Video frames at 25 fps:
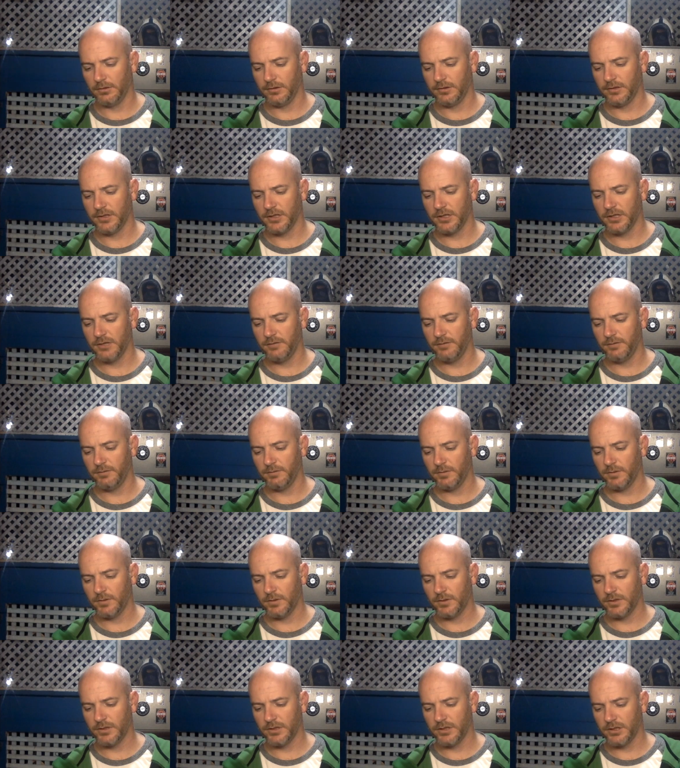To give you an
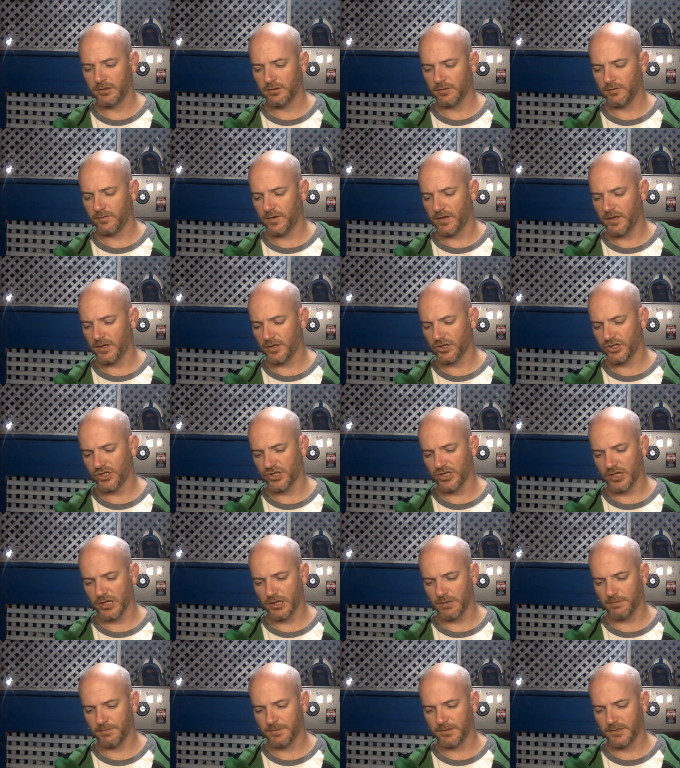idea of how
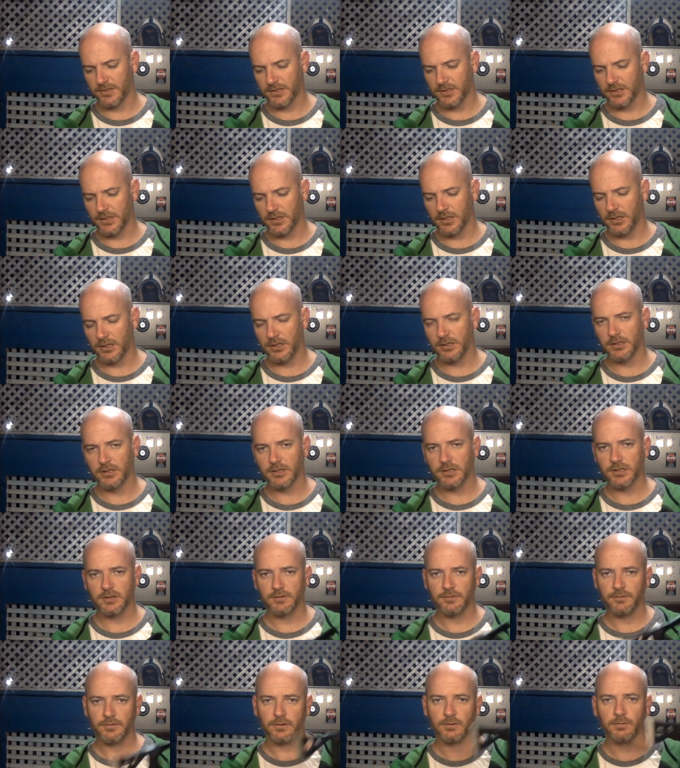sharp this thing
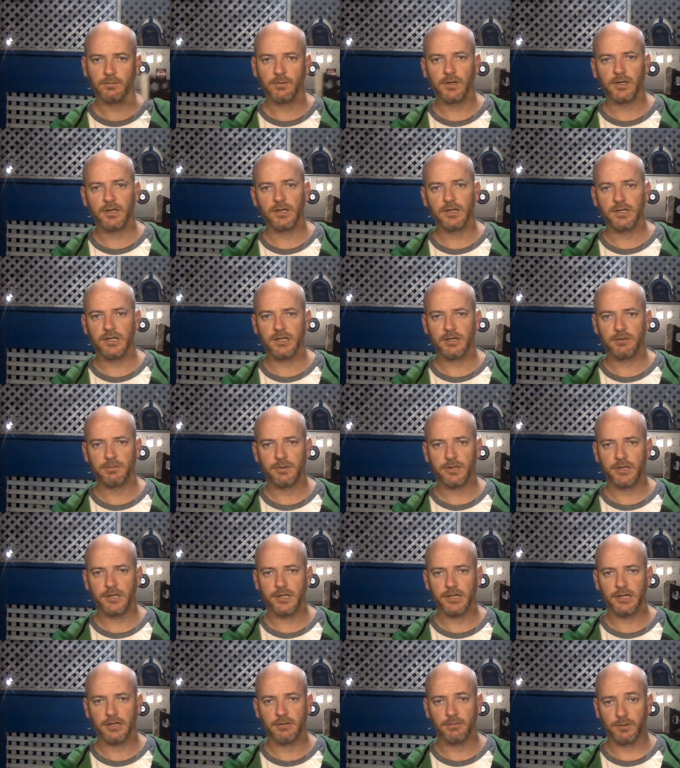is, if I run it down
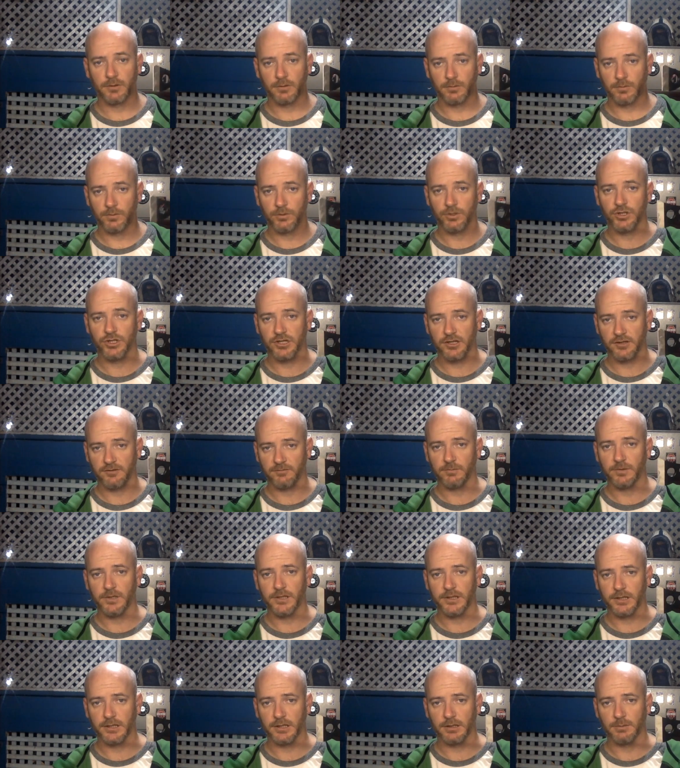my arm, I will shave
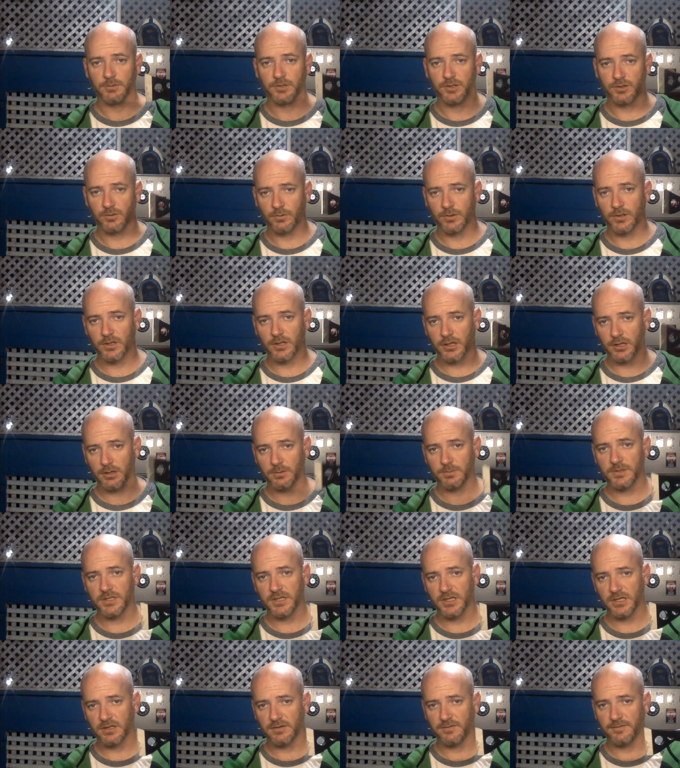my arm. So when it
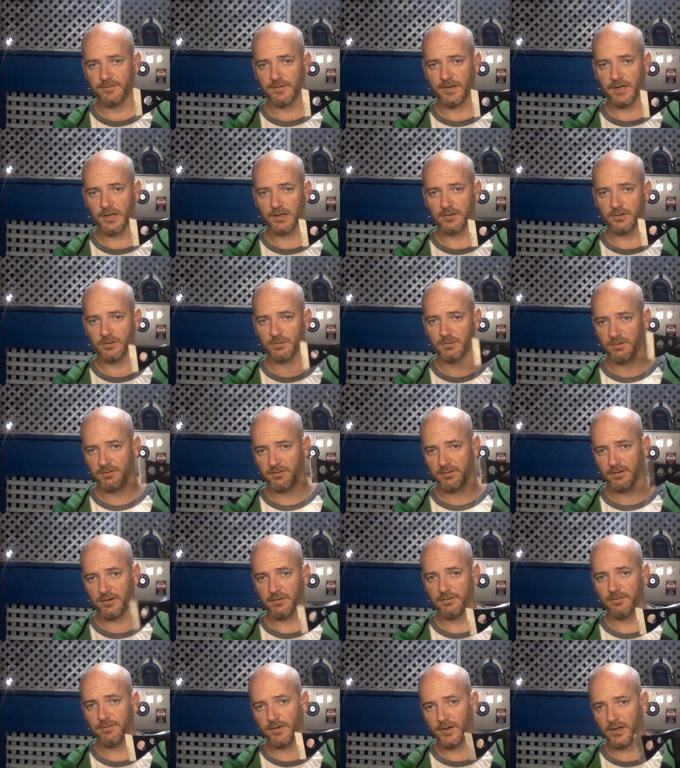comes out of the factory, be
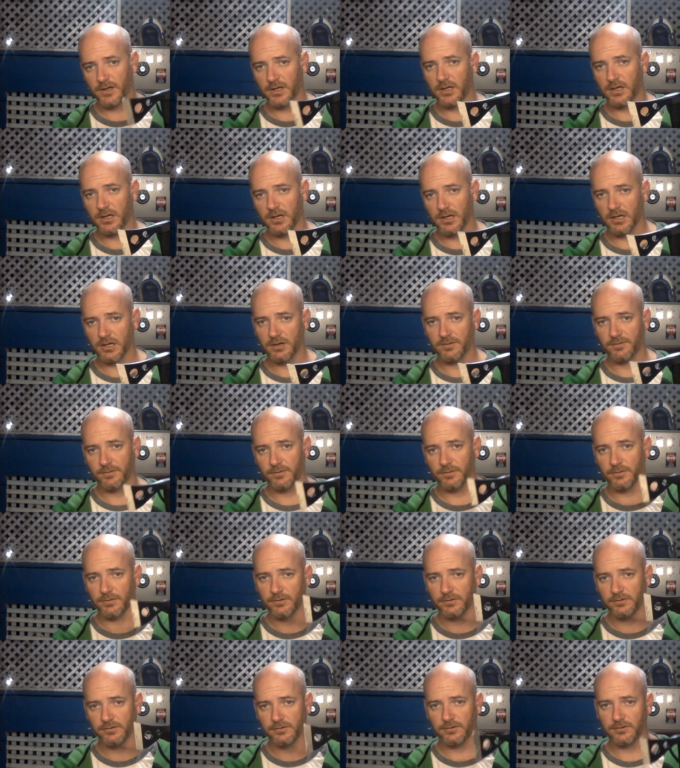very fucking careful.
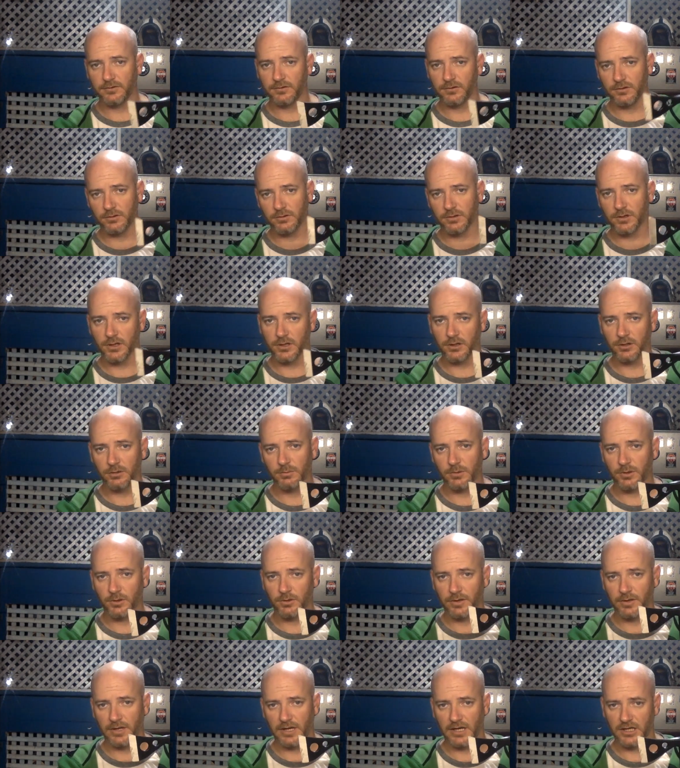This isn't your
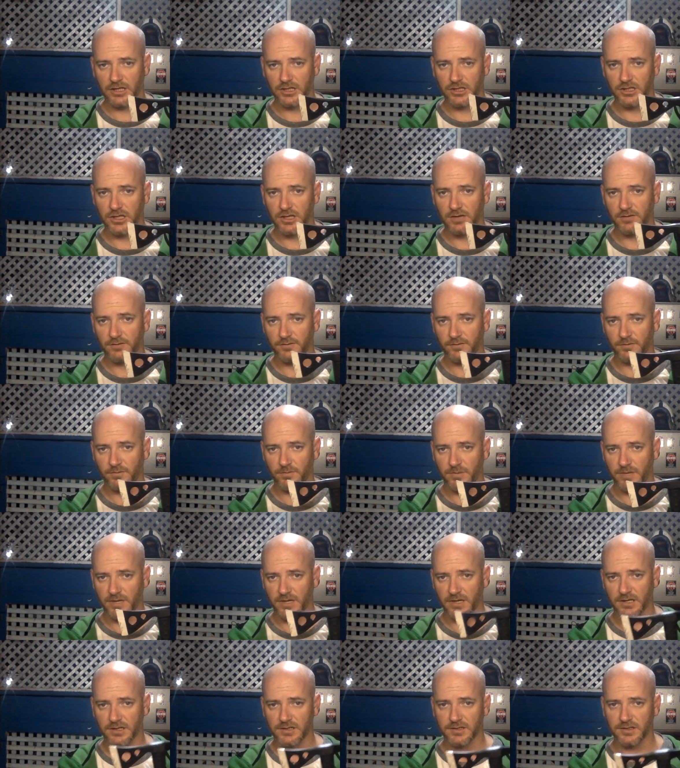Cobalt axe you get from
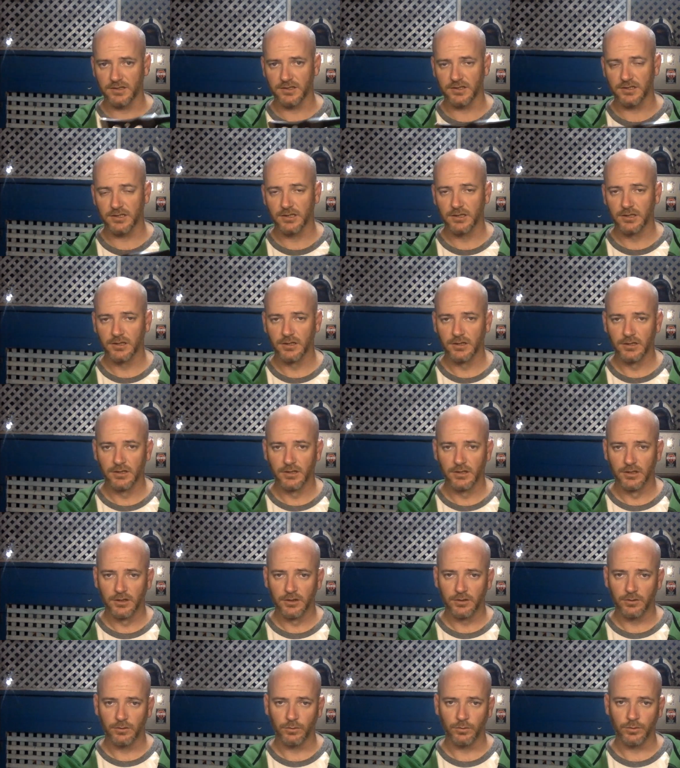Masters
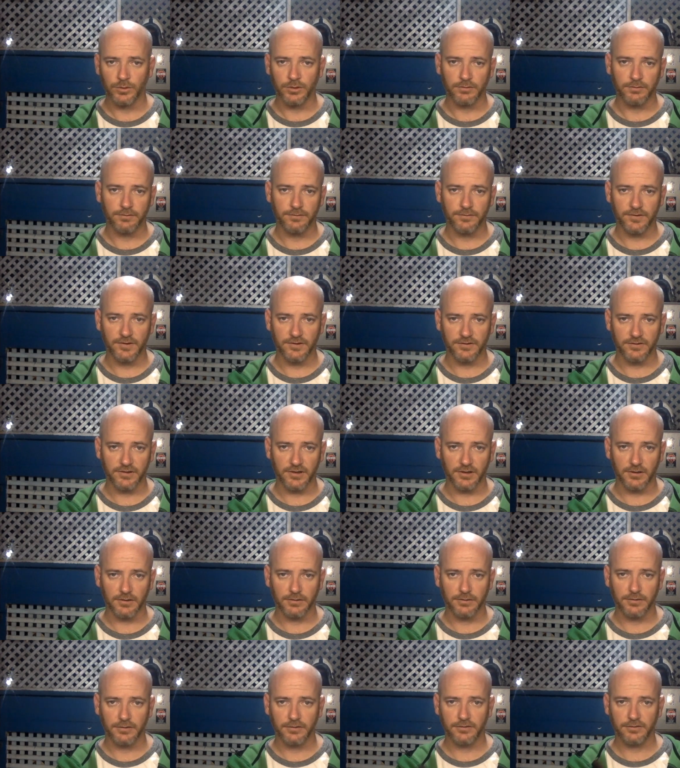or your Fisker.
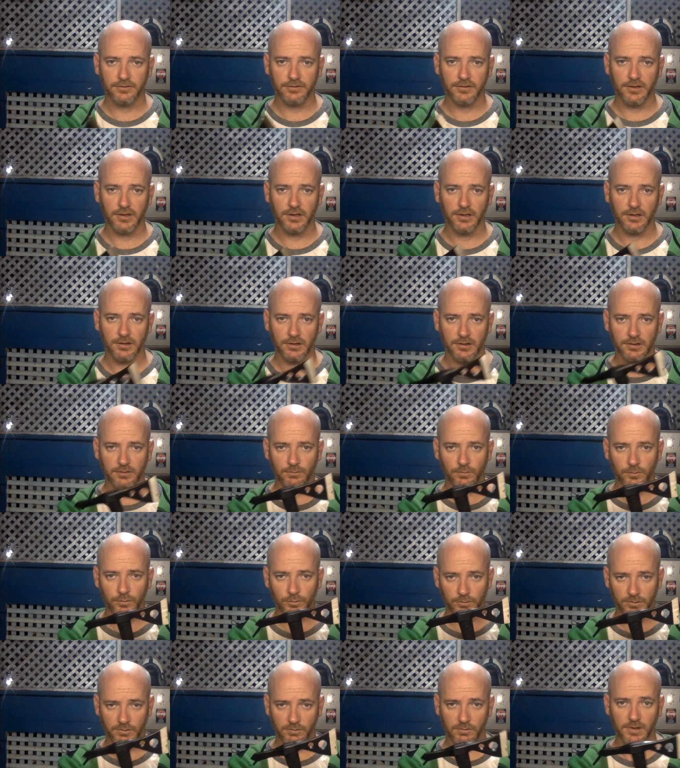This thing
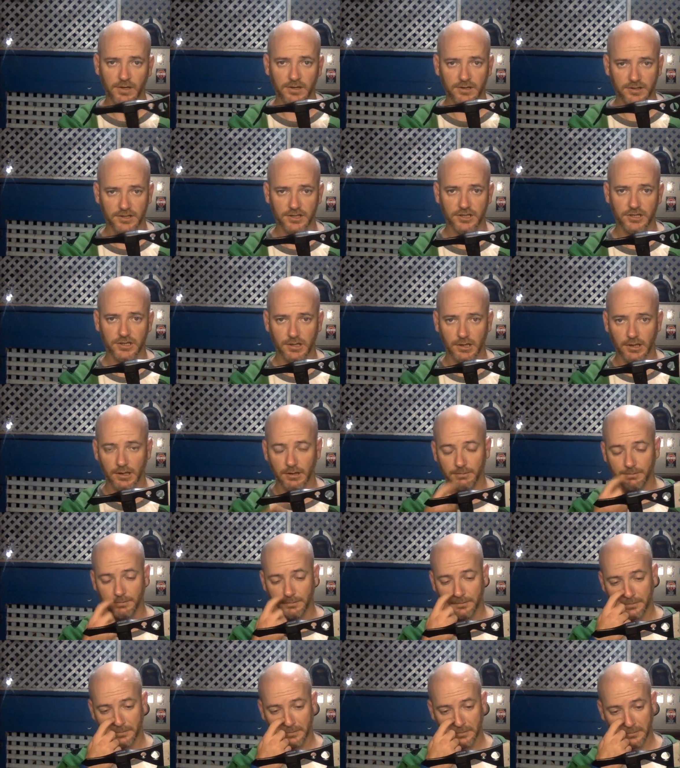will be razor sharp.
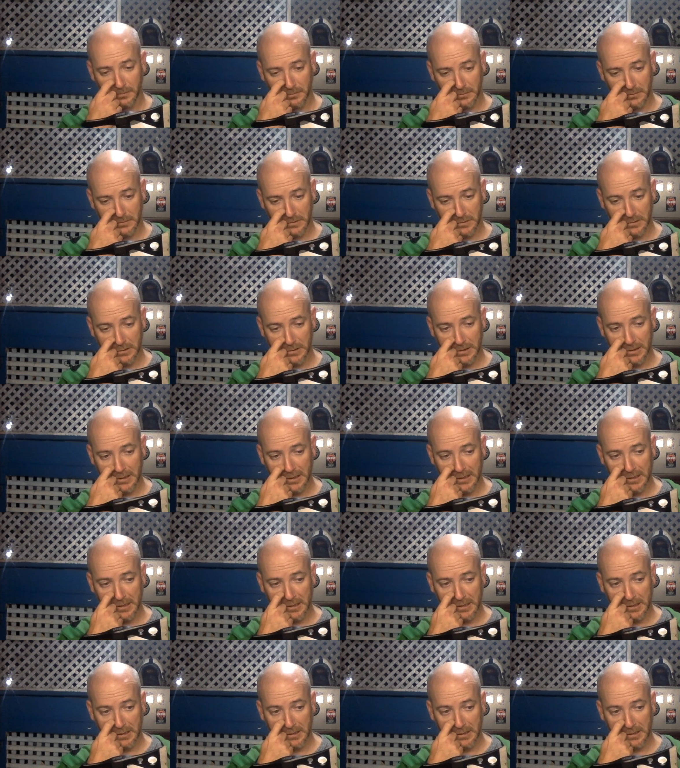Okay.